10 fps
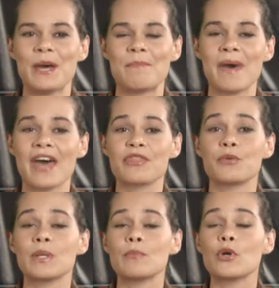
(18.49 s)
Matt,
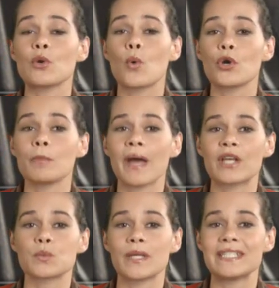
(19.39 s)
three more
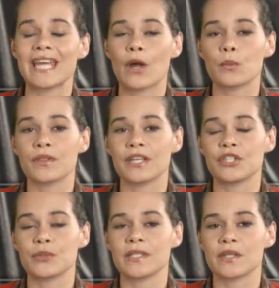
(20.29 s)
quarterbacks went down with
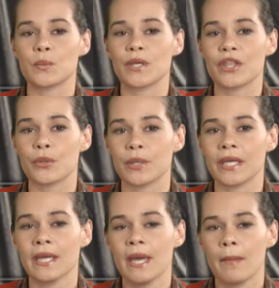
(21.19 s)
injuries in Week 3,